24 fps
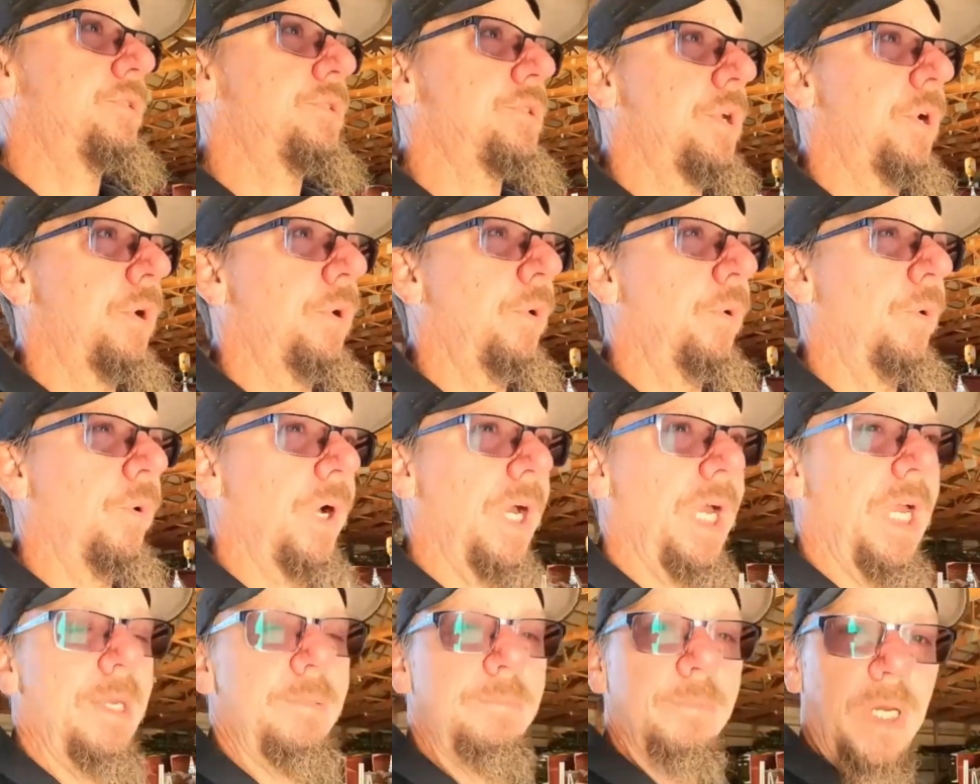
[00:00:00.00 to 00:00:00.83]

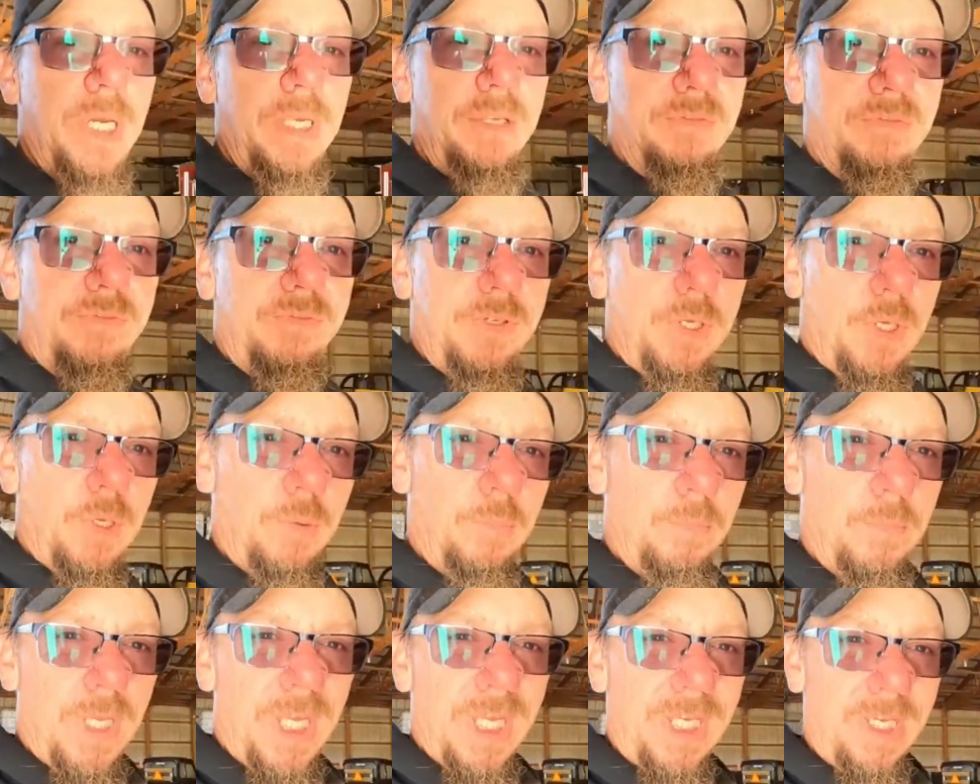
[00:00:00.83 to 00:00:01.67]
so I might
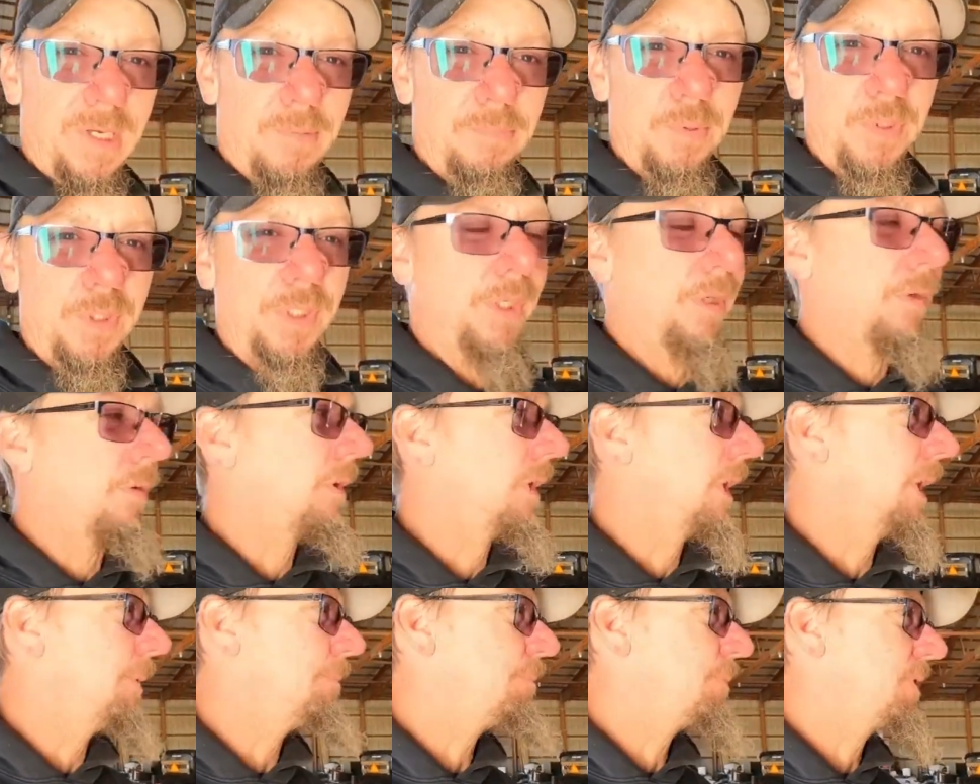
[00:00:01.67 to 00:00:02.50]
film a couple little
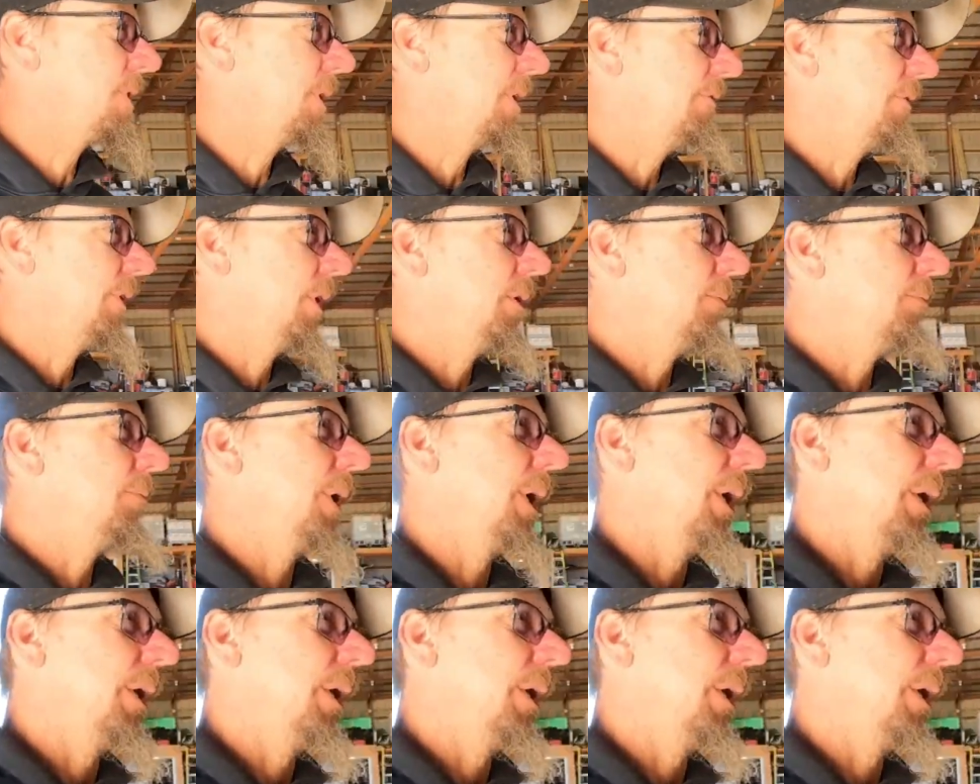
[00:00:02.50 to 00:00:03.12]
clips of it,